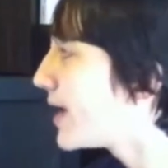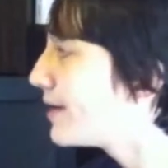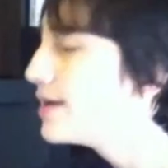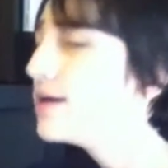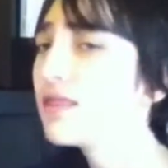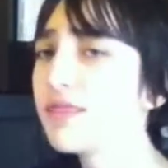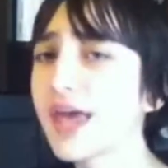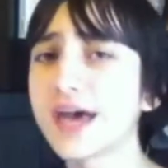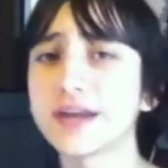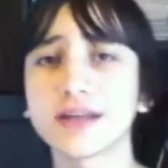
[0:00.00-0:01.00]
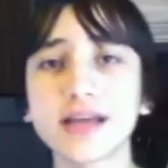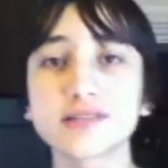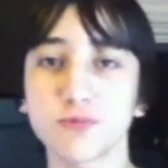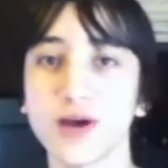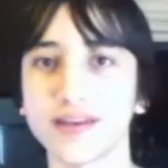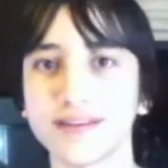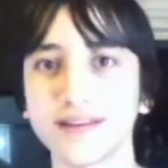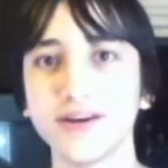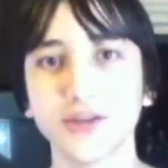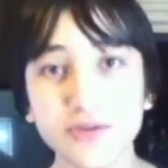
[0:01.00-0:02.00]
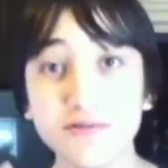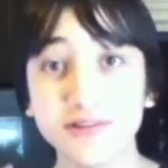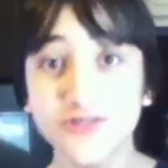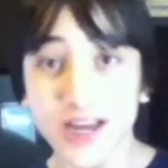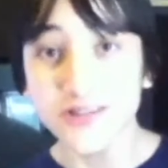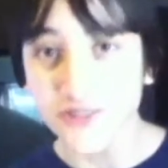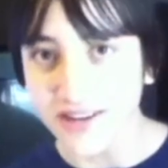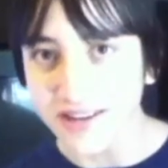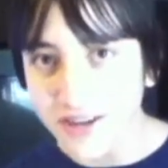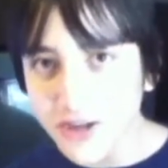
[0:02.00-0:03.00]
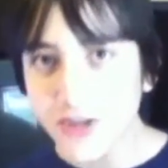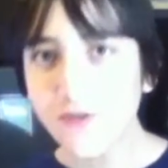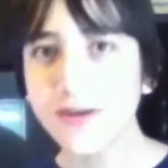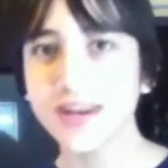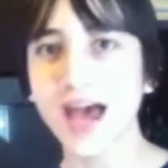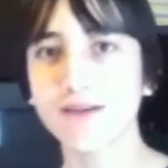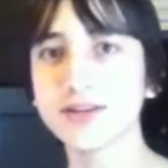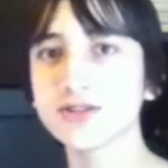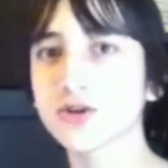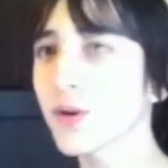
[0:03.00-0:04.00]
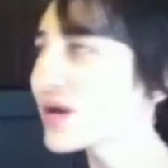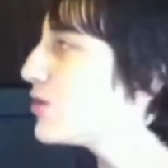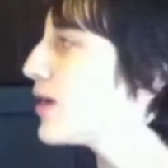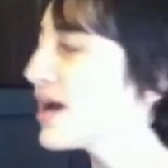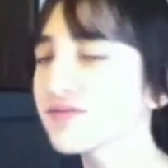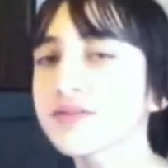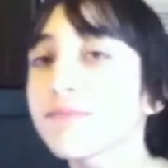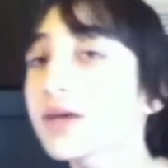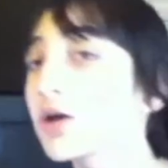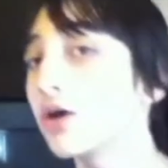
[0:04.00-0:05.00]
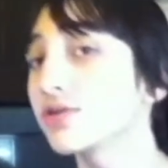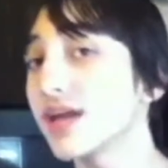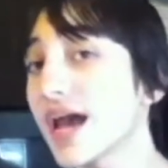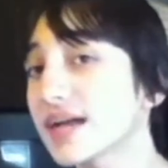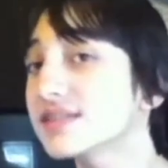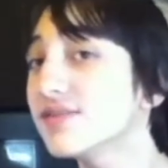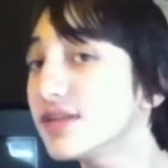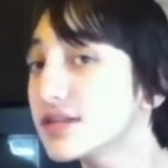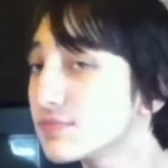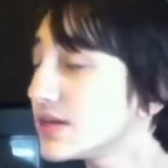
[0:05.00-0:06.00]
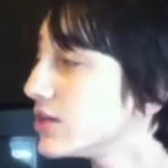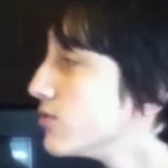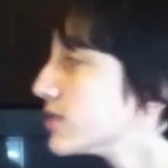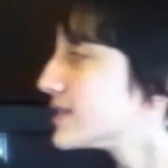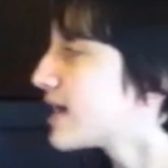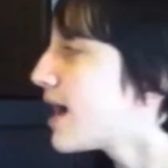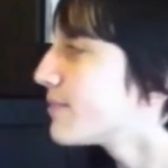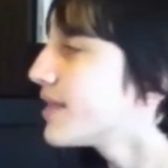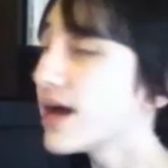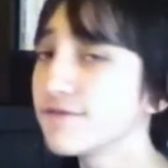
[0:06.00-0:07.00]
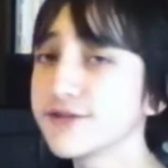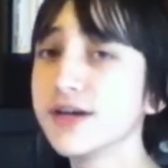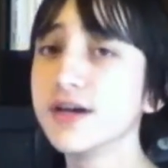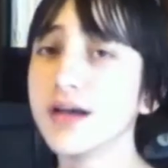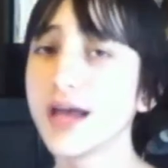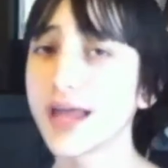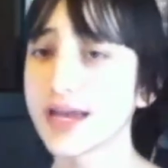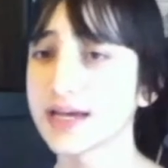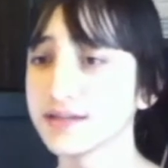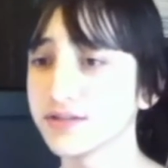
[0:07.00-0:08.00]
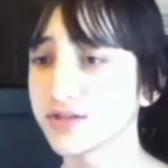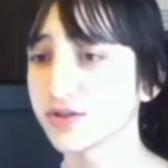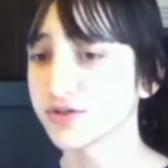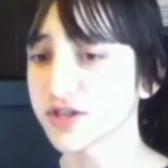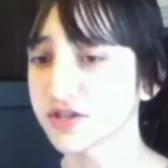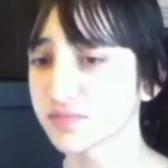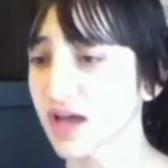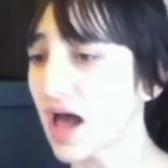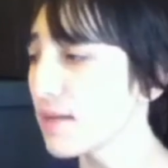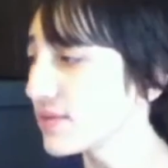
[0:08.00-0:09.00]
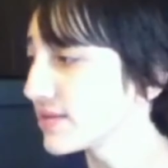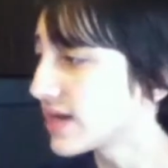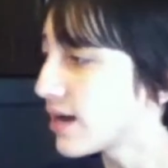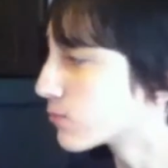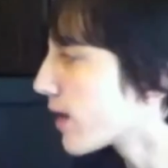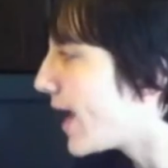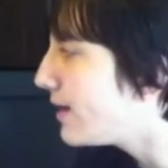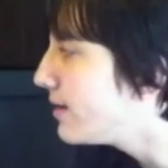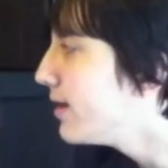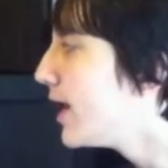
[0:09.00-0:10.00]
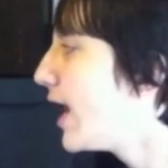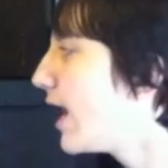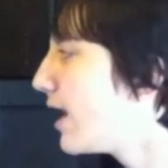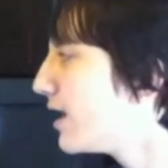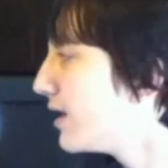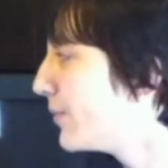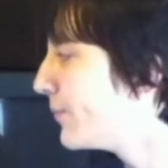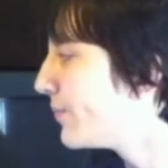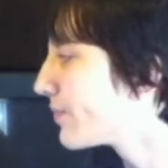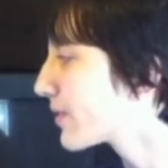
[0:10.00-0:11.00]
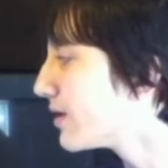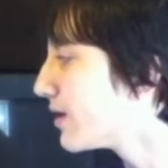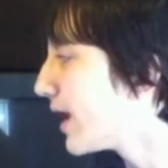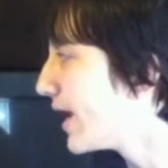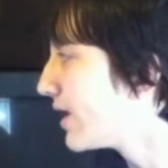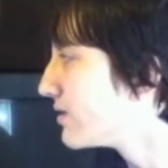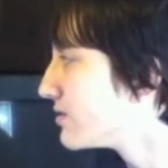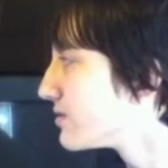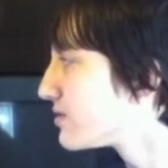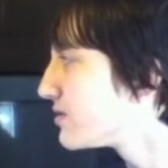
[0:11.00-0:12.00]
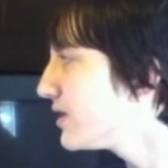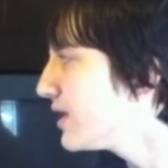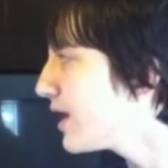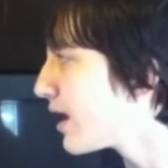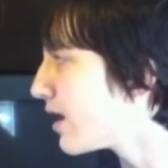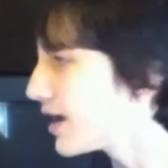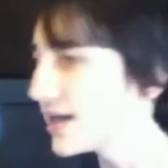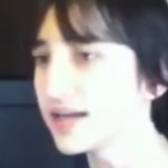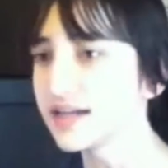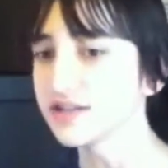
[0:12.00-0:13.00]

right, then guess what? You can change it. You can have it to where you have something called an activities menu in the top left and your system time in the top right. Um, and yeah, it,